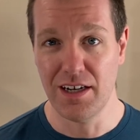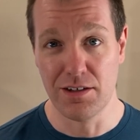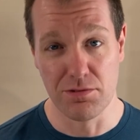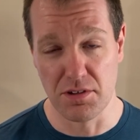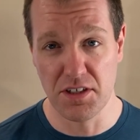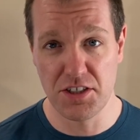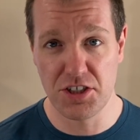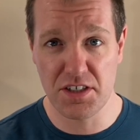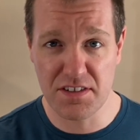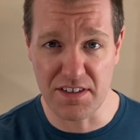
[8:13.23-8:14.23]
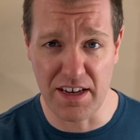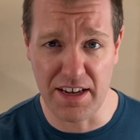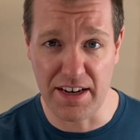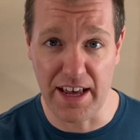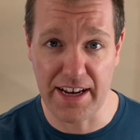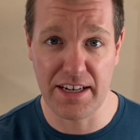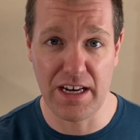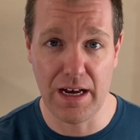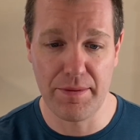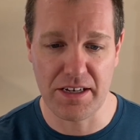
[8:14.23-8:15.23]
Religious and
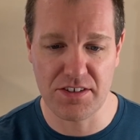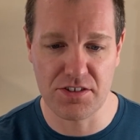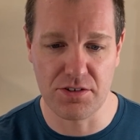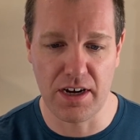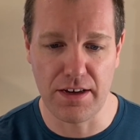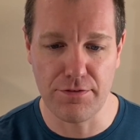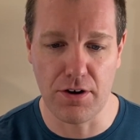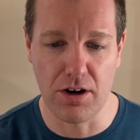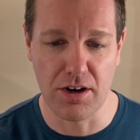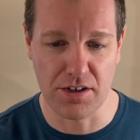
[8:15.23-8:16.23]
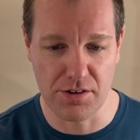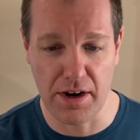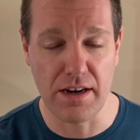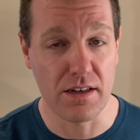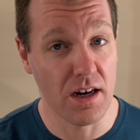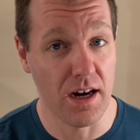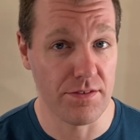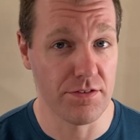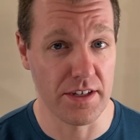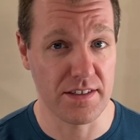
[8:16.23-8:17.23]
economic strife are great
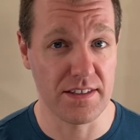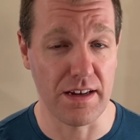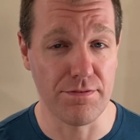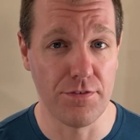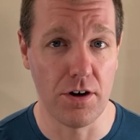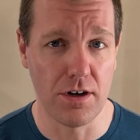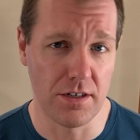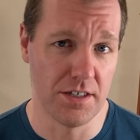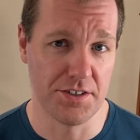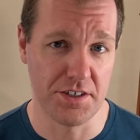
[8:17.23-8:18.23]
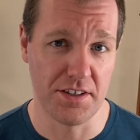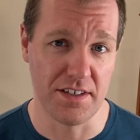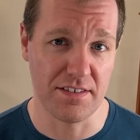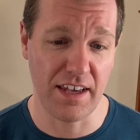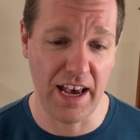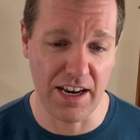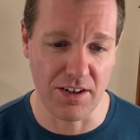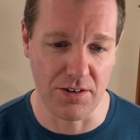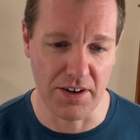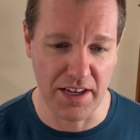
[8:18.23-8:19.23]
conflicts that fall under this
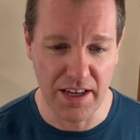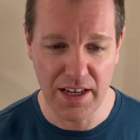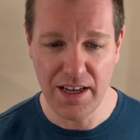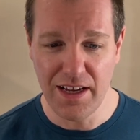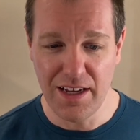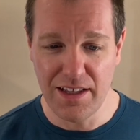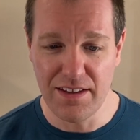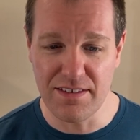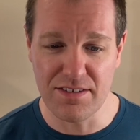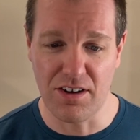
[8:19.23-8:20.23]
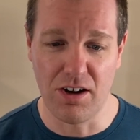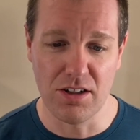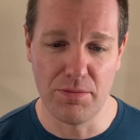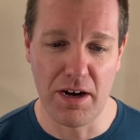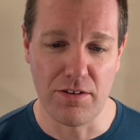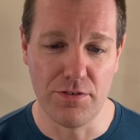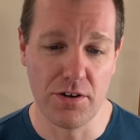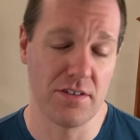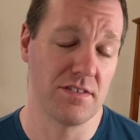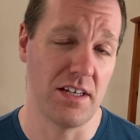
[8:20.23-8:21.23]
category. This is all about
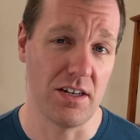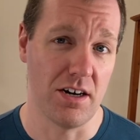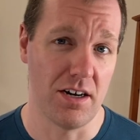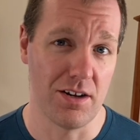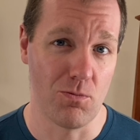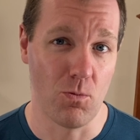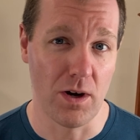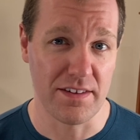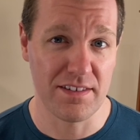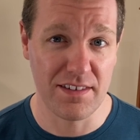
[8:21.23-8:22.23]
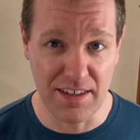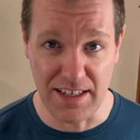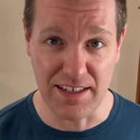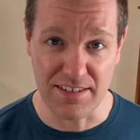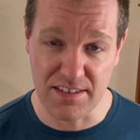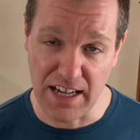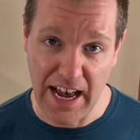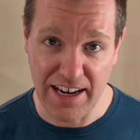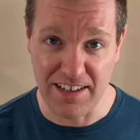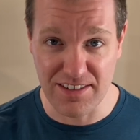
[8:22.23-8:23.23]
focusing on what's the
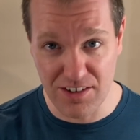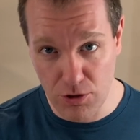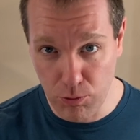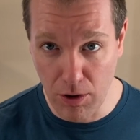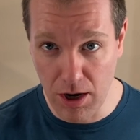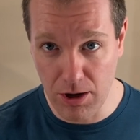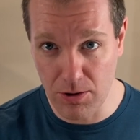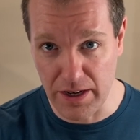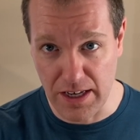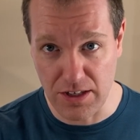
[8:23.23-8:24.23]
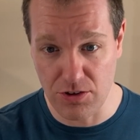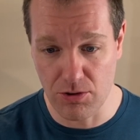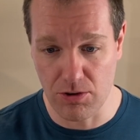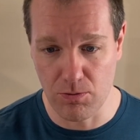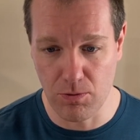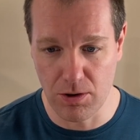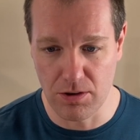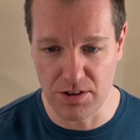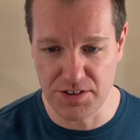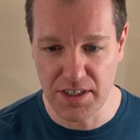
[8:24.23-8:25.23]
status quo in your
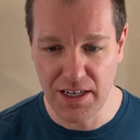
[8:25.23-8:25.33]
world,